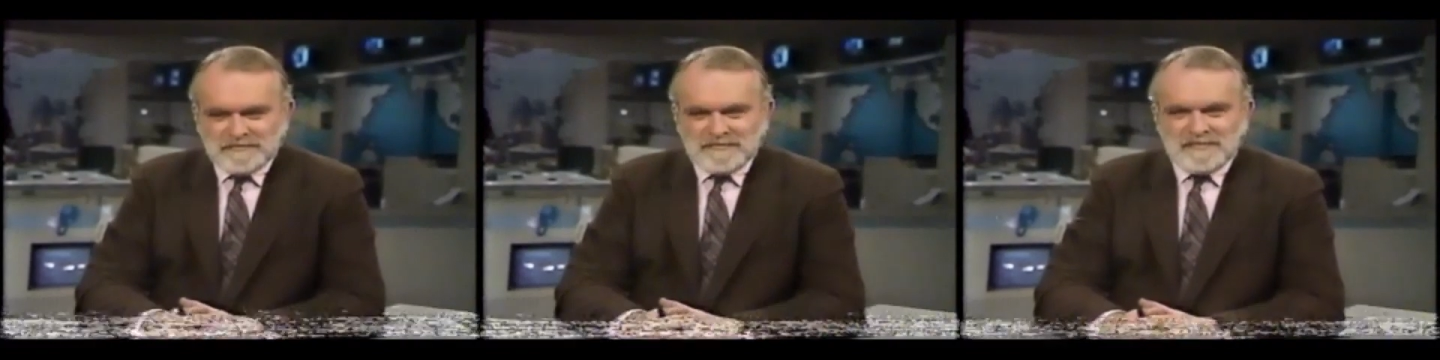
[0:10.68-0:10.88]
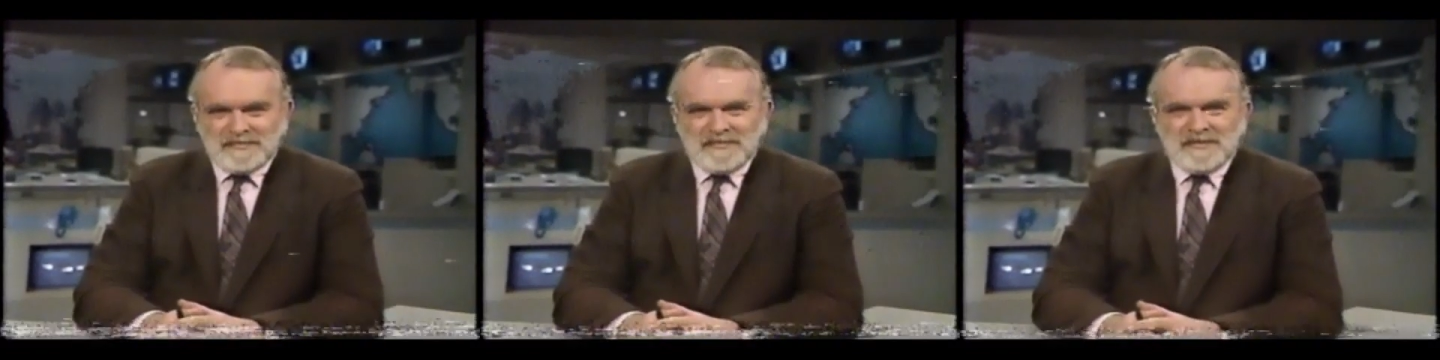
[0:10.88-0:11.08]
in New
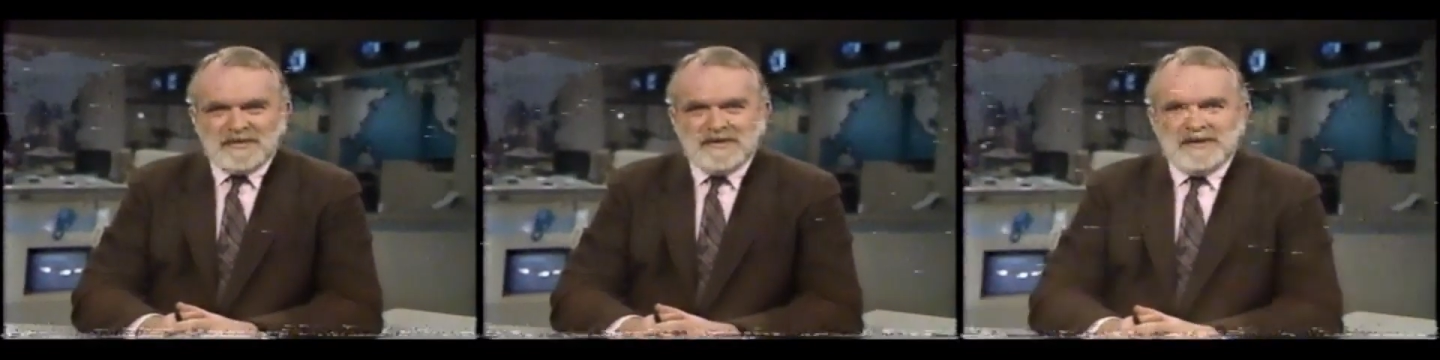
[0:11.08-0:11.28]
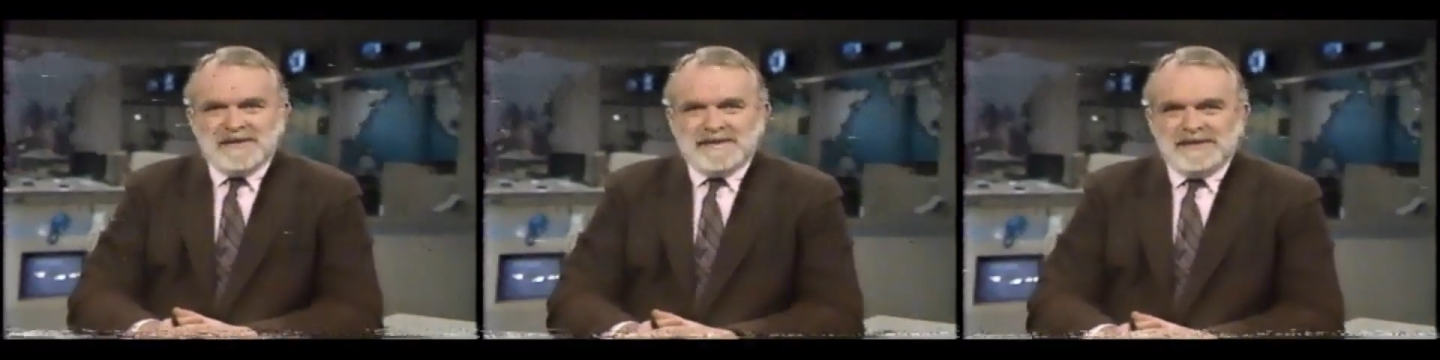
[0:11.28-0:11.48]
York,
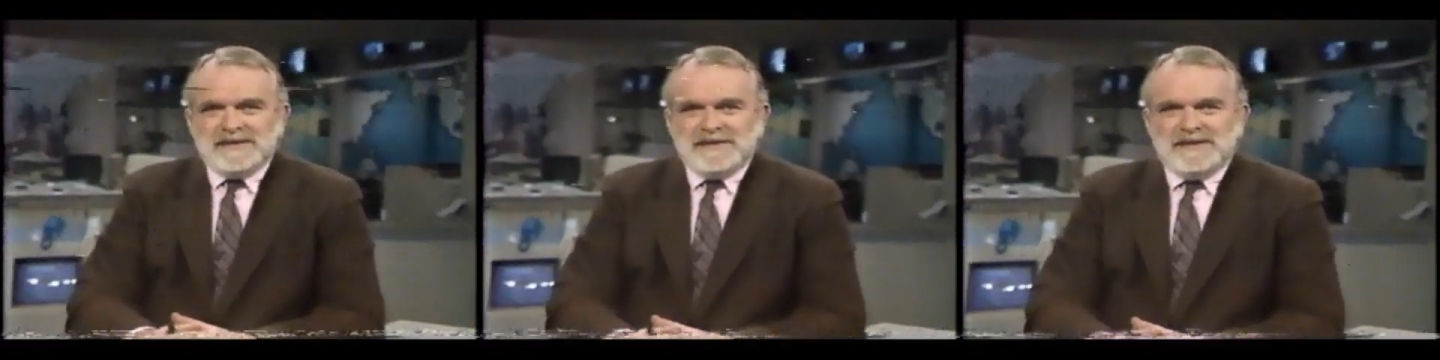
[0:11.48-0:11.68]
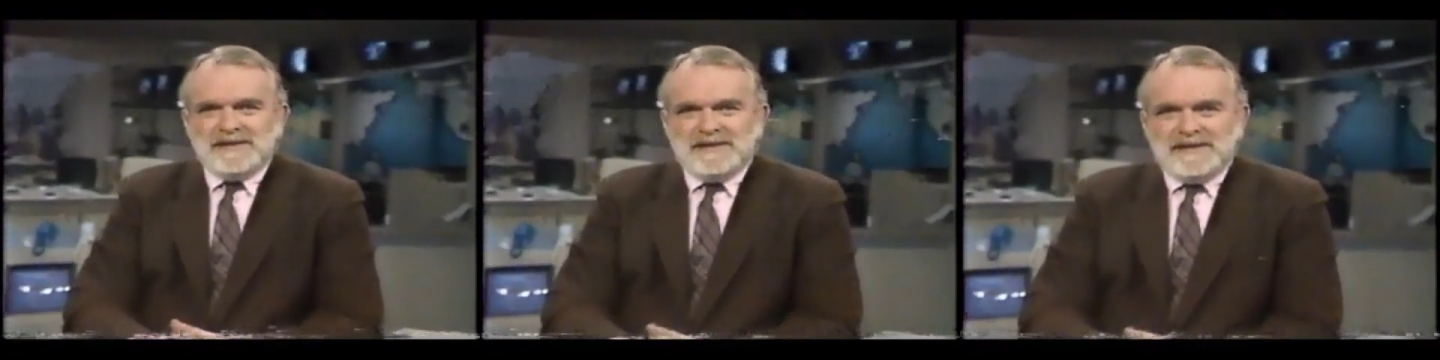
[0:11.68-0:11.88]
Ray
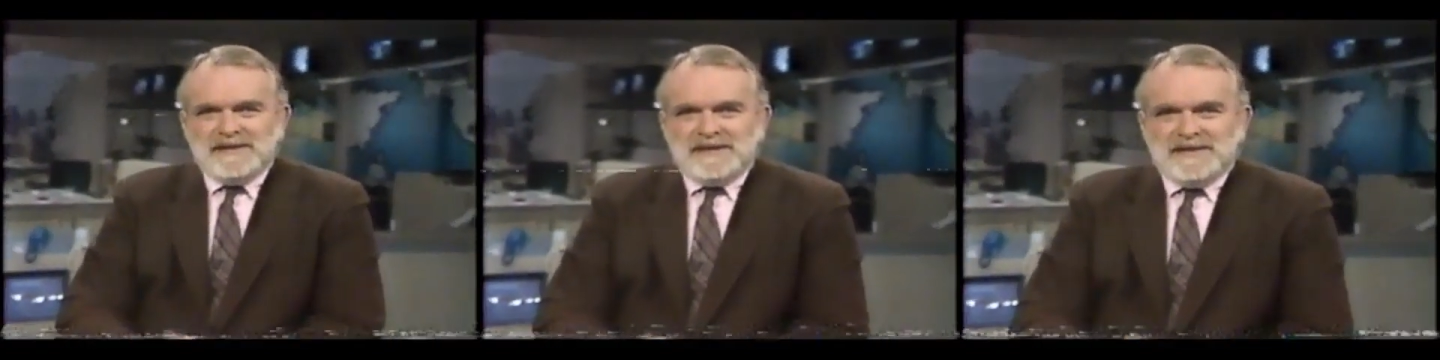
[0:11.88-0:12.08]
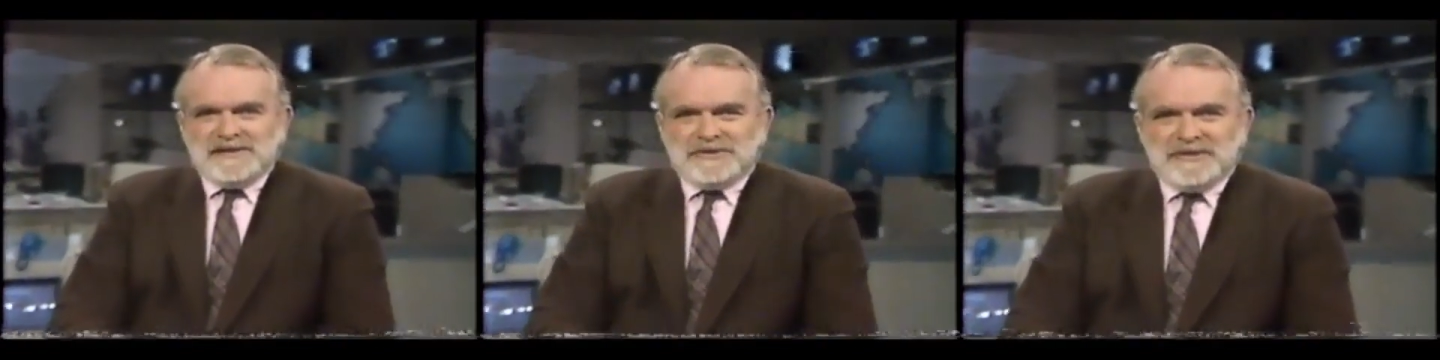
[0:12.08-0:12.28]
Gandolf.
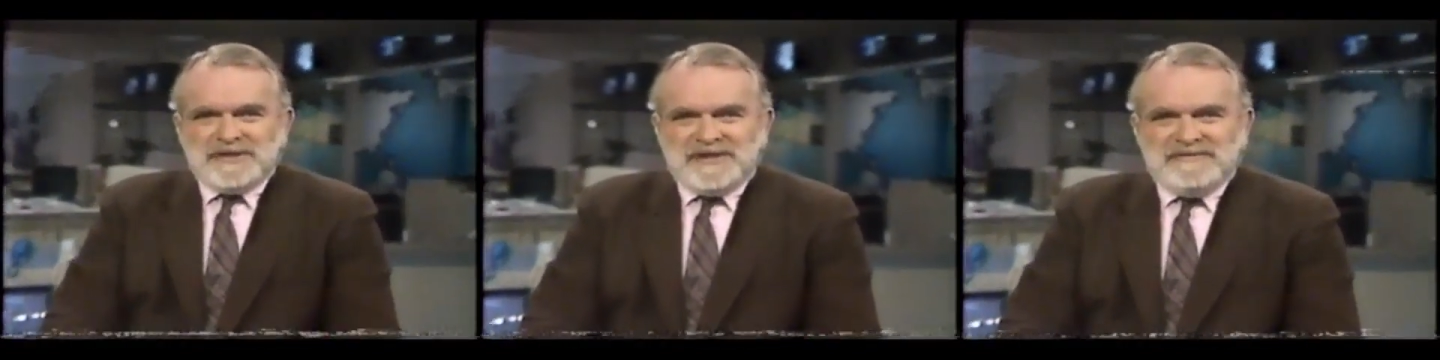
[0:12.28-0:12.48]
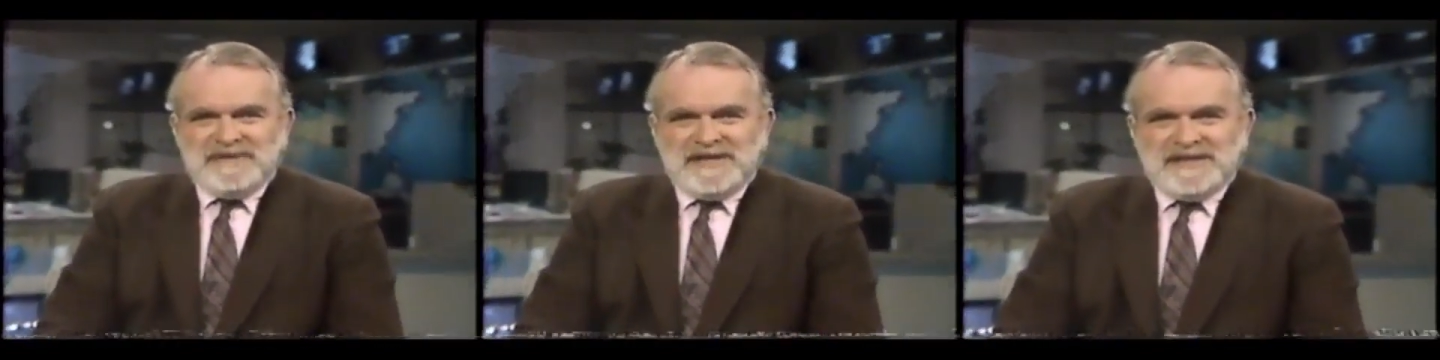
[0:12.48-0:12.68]

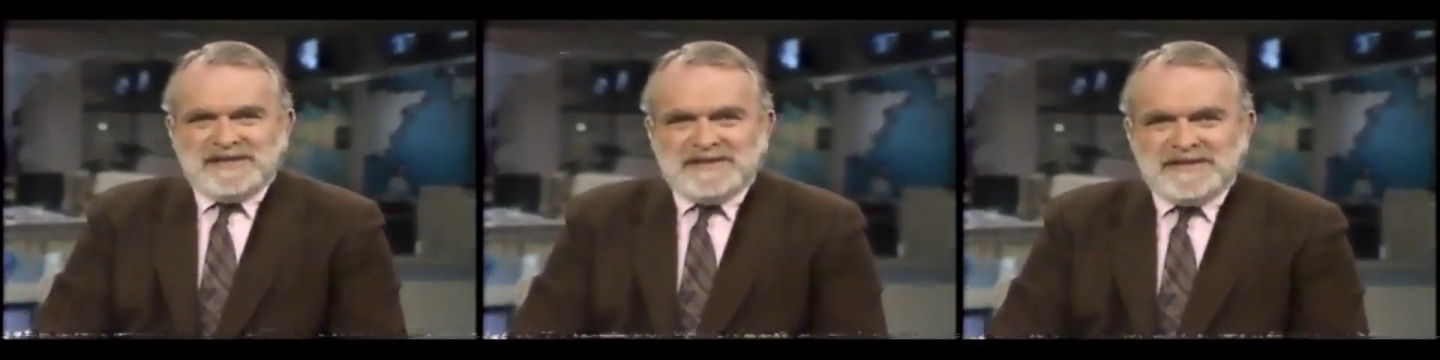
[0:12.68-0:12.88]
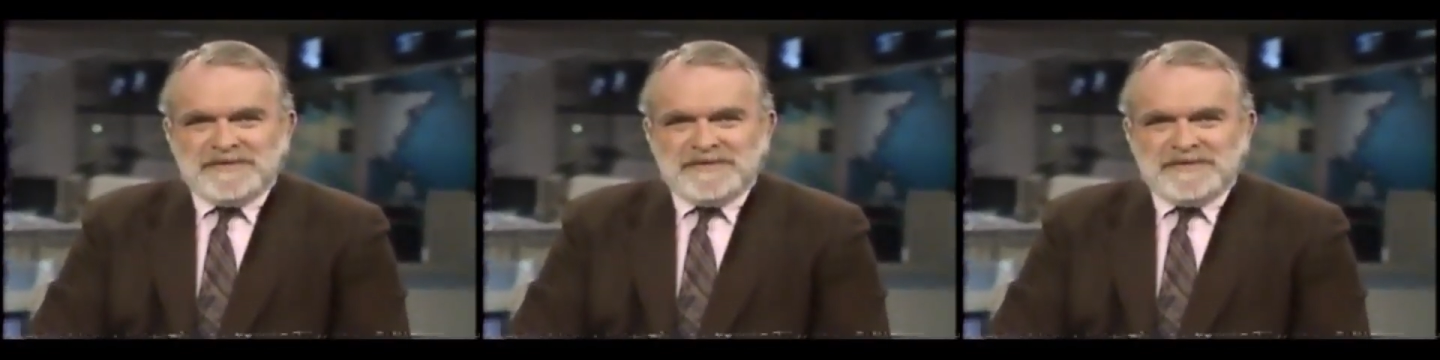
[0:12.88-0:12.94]
Good evening.